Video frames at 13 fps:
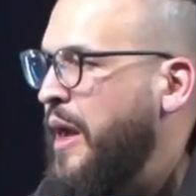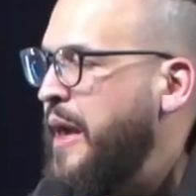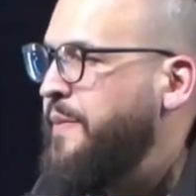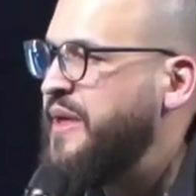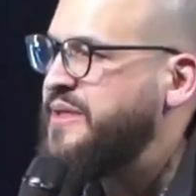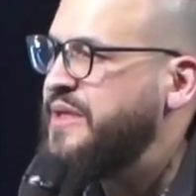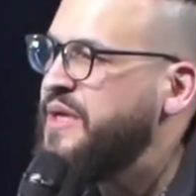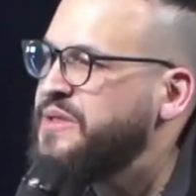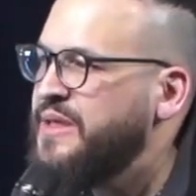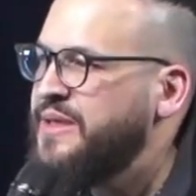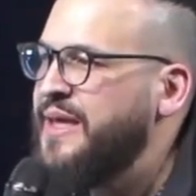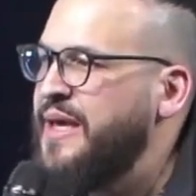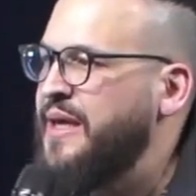Because here's the
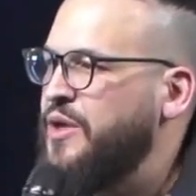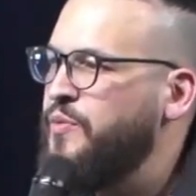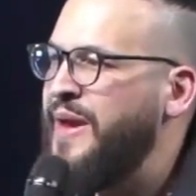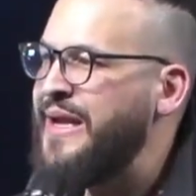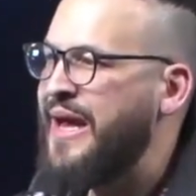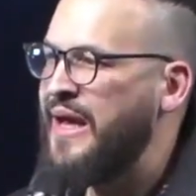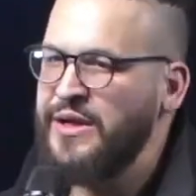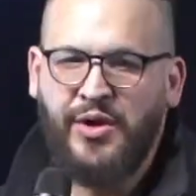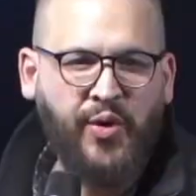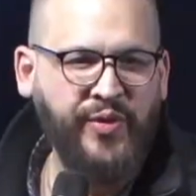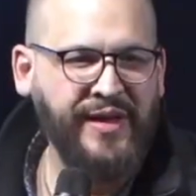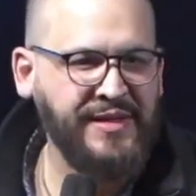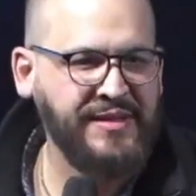thing, you may not
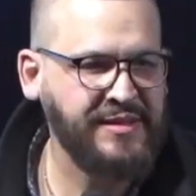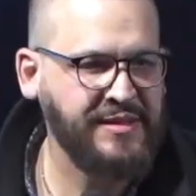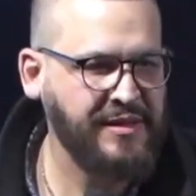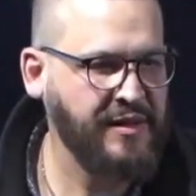know this,